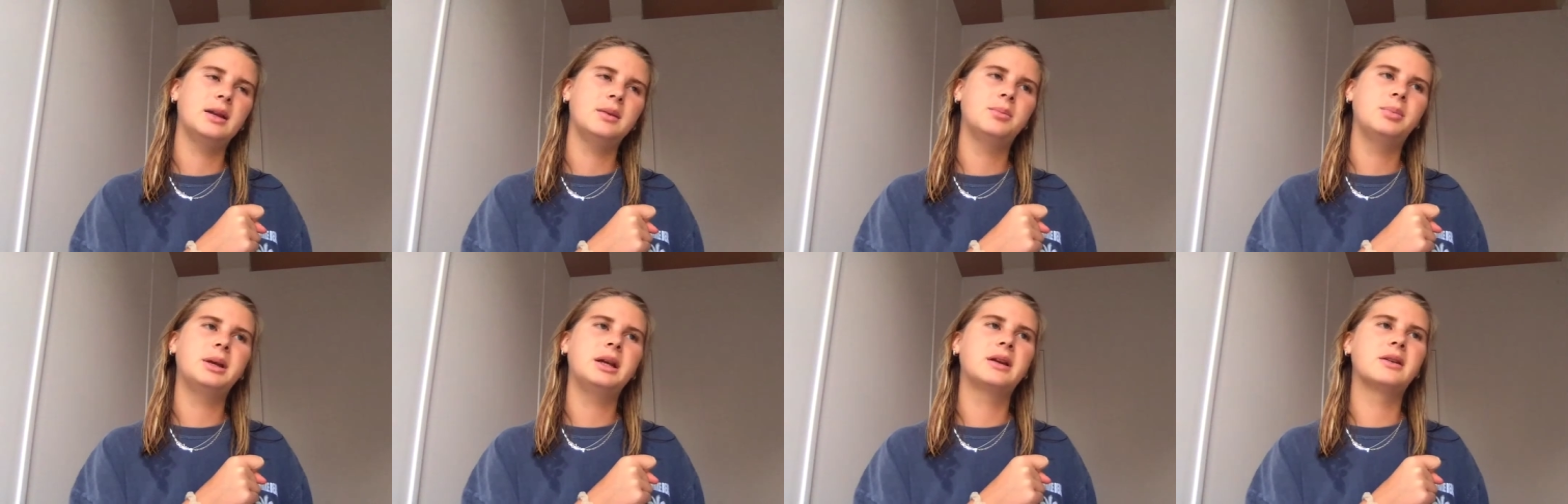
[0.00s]

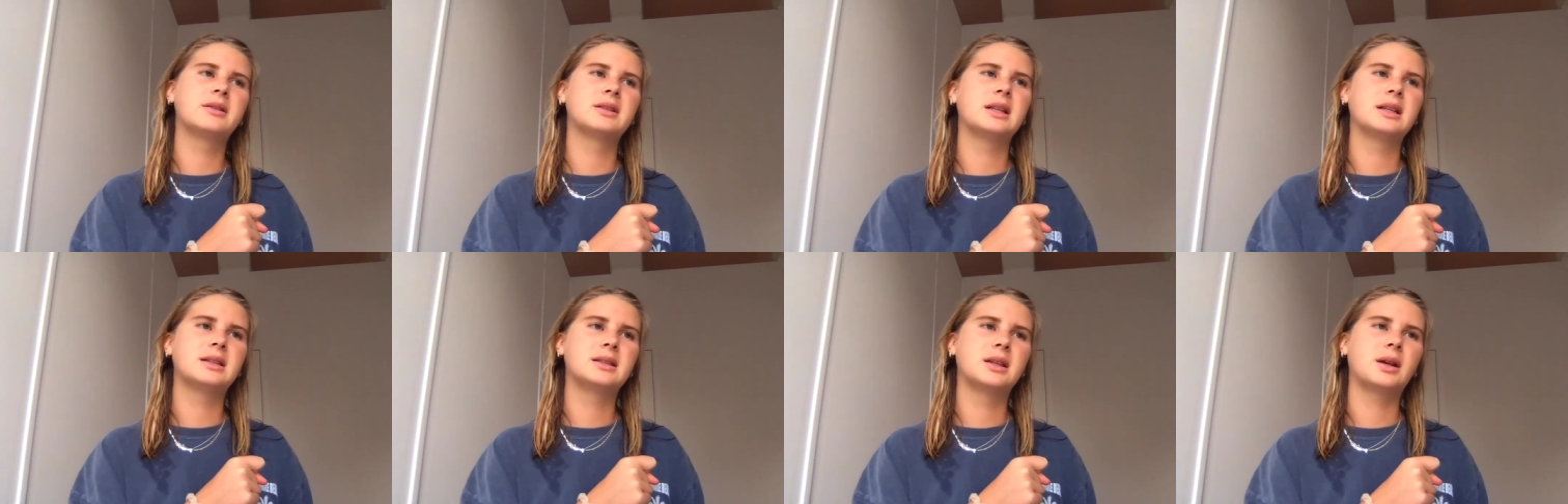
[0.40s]
Peter
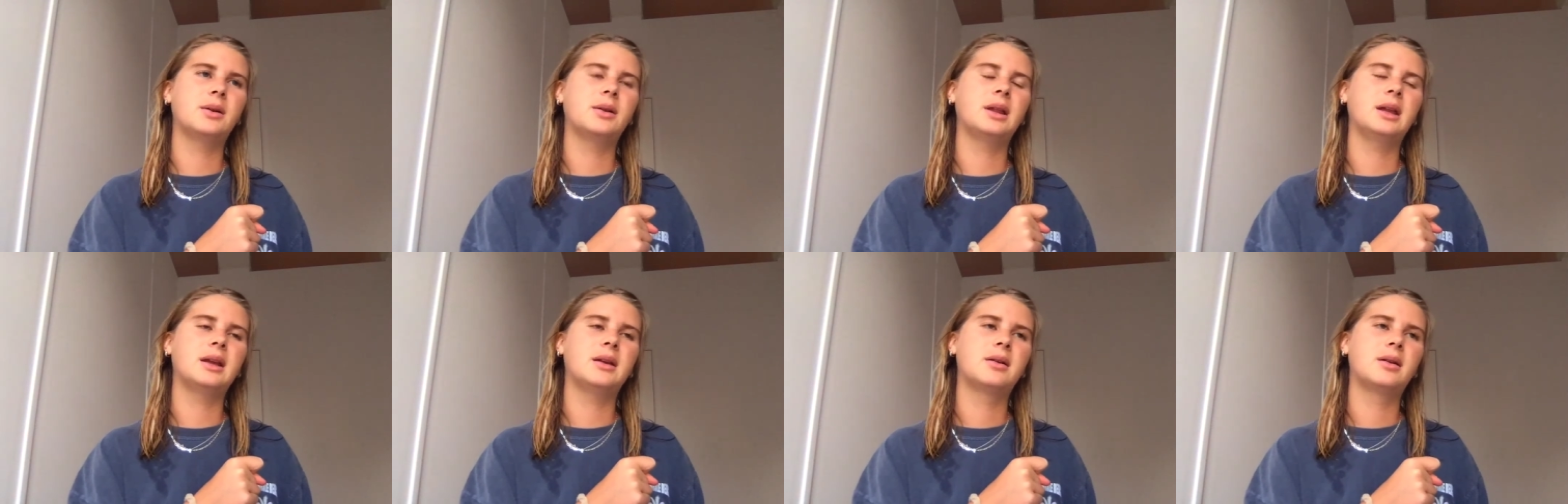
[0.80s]
said
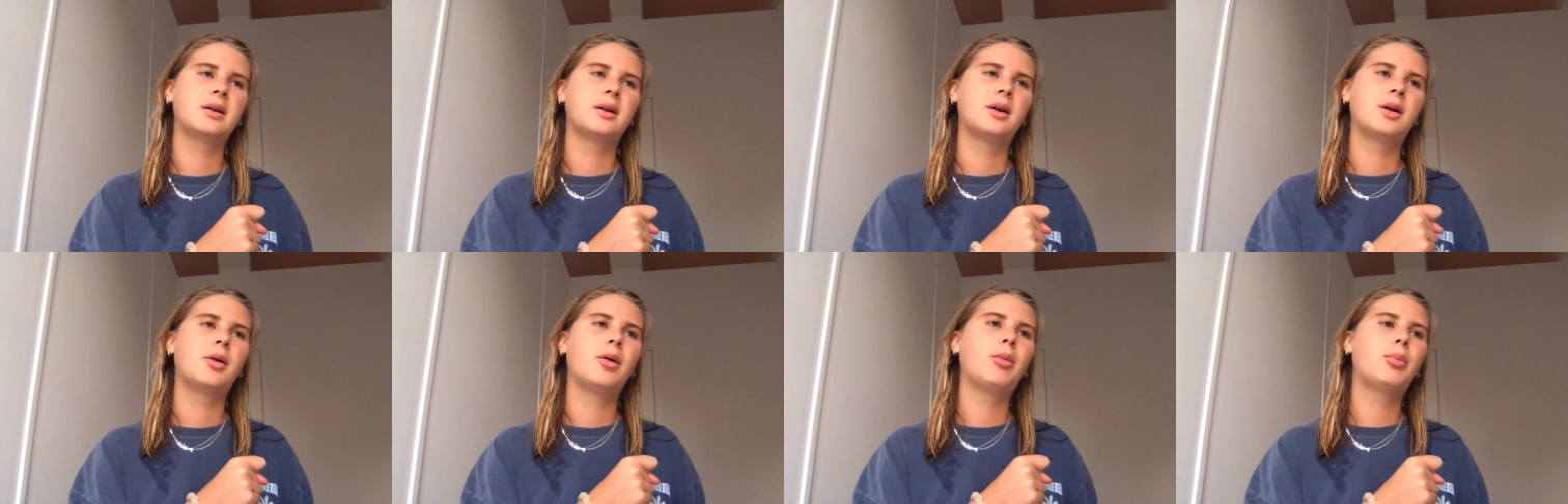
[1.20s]
slowly.
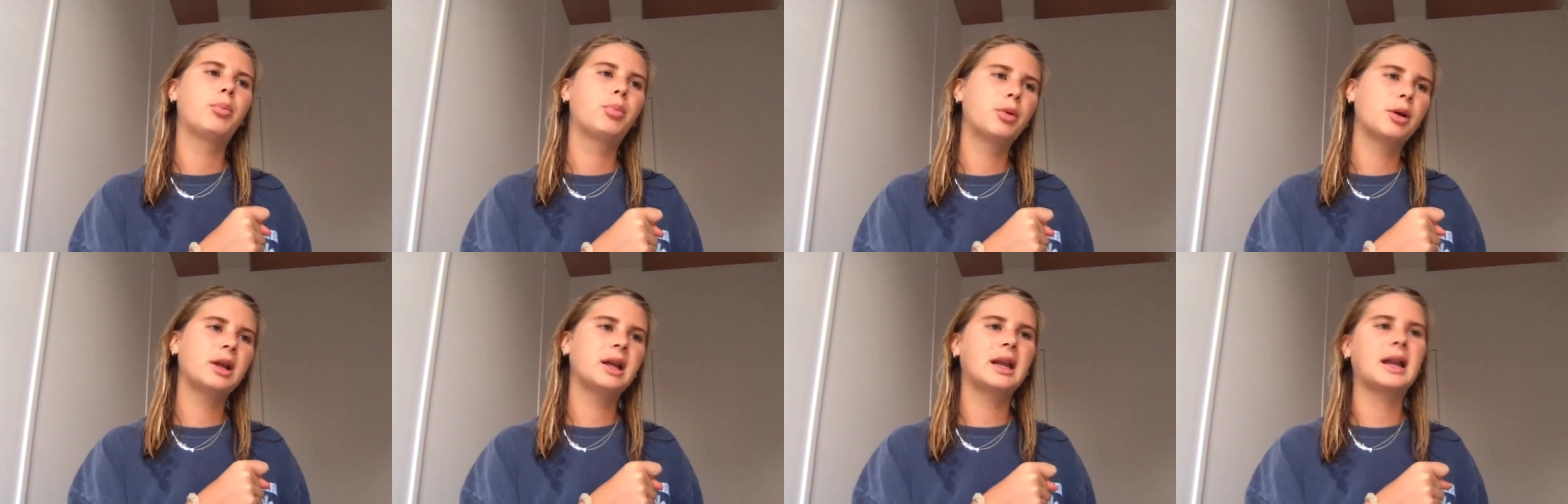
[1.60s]

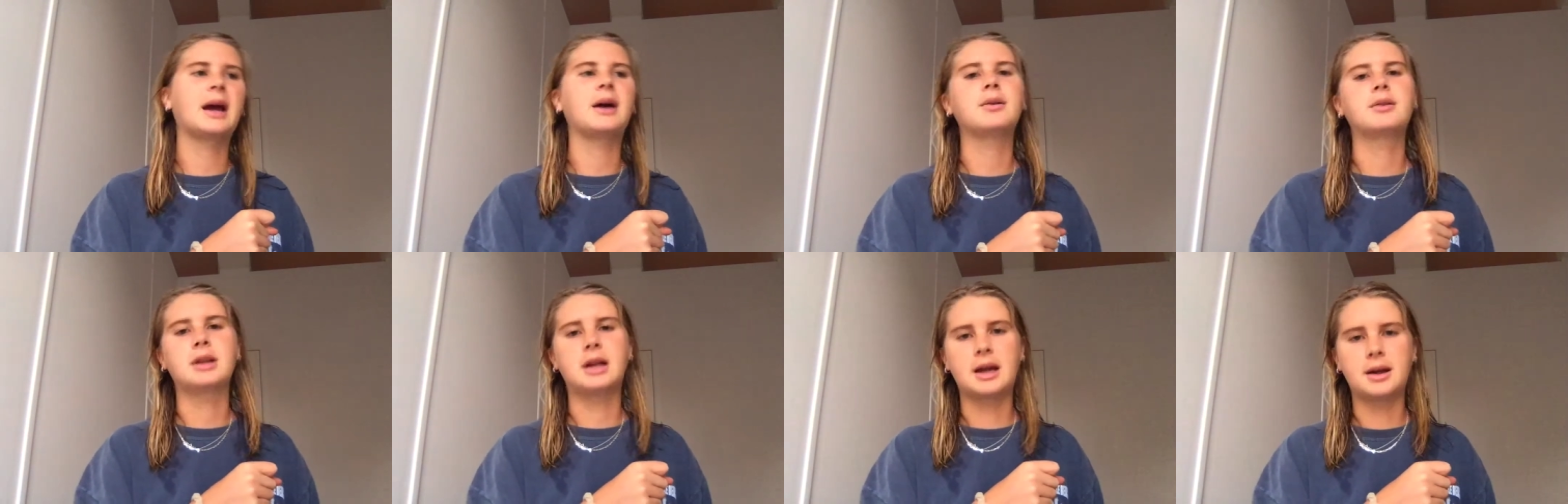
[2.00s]
"Bring it
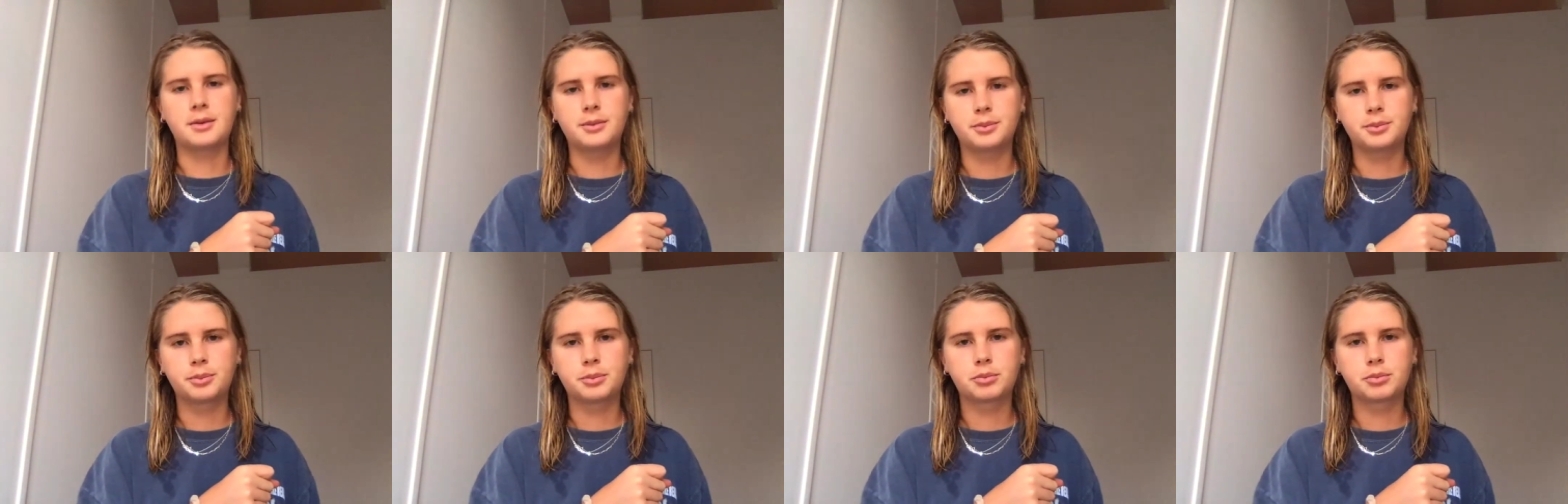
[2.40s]
out now."